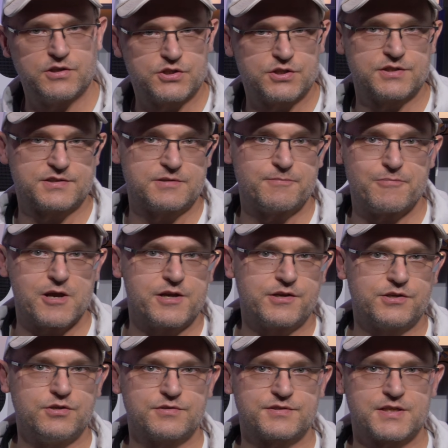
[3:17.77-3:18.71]
which is the
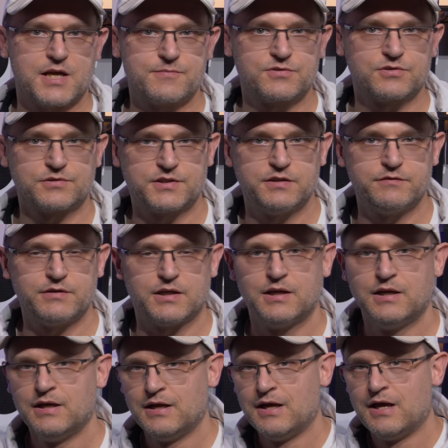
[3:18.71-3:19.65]
brand new Samsung
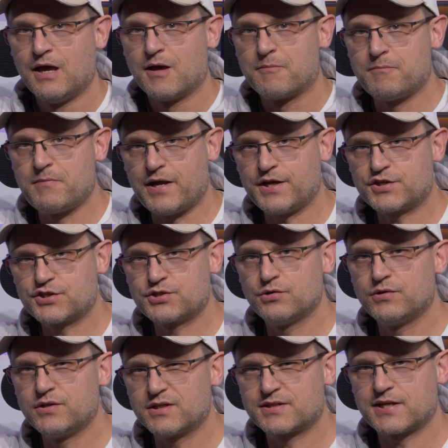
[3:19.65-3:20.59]
TV, make
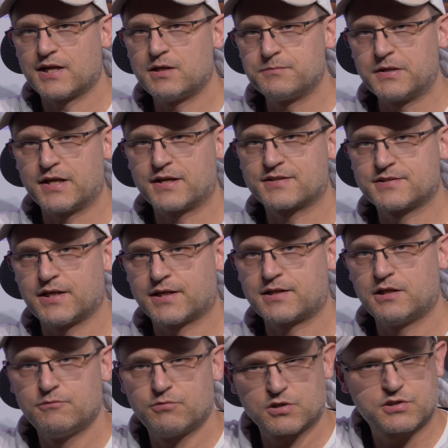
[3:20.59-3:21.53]
sure you tell me
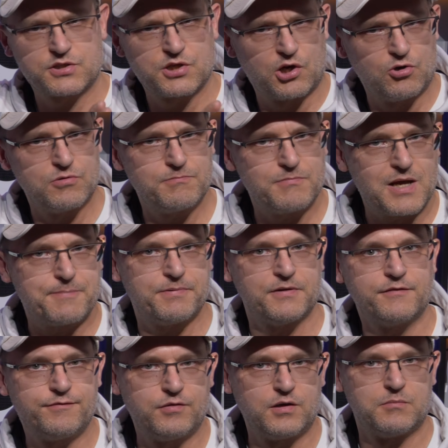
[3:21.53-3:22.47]
exactly what tone
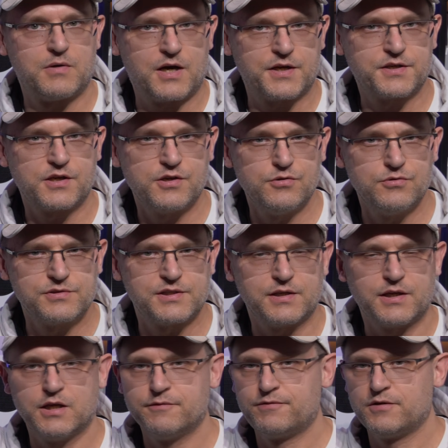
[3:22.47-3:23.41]
mapping format you're
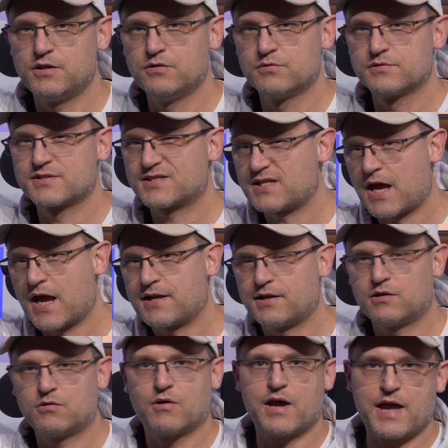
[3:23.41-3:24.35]
using, if you use
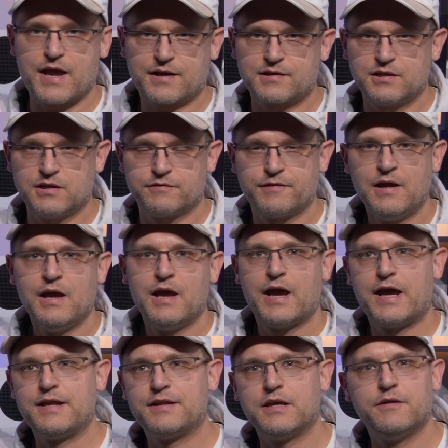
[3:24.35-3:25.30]
static or active,
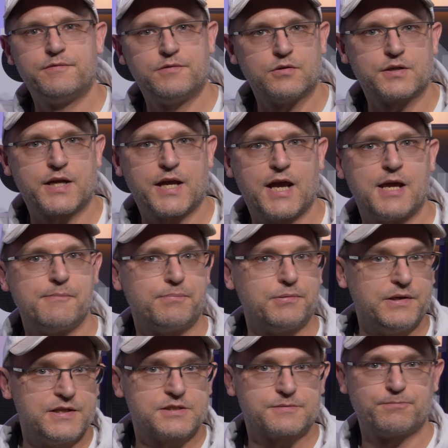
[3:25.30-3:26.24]
and if you can,
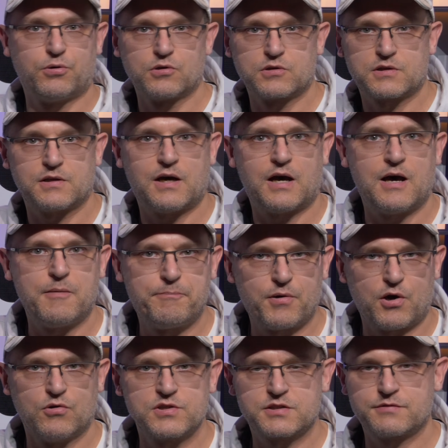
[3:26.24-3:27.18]
please put
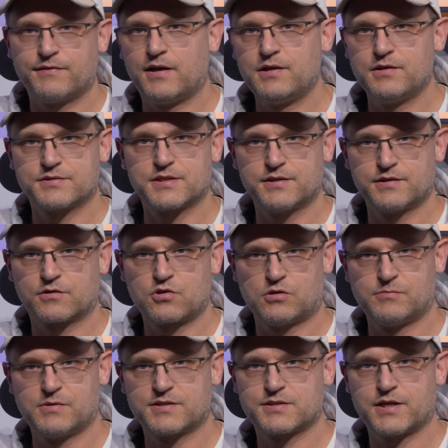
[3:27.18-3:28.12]
both values in the
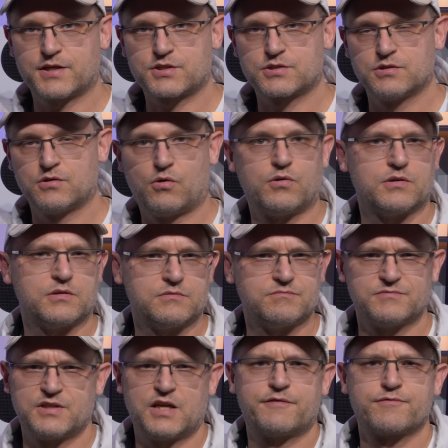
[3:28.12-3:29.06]
comment section
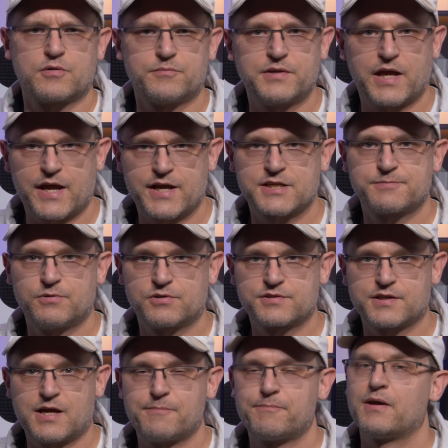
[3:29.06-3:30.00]
on from the
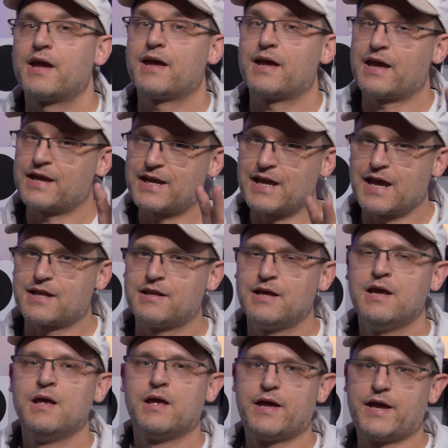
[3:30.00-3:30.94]
Xbox app. Again,
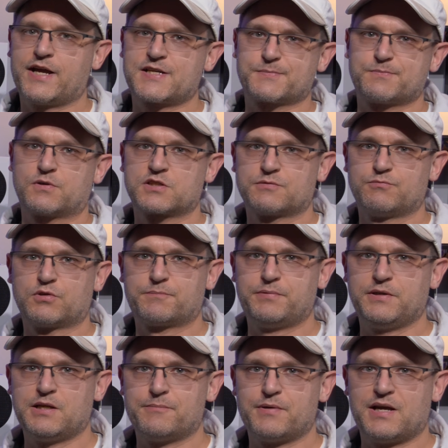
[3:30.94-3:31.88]
Xbox would
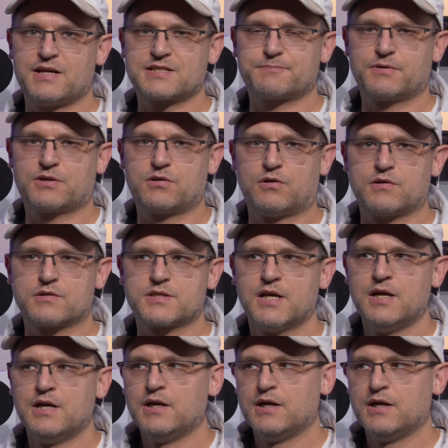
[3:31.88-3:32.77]
be the best because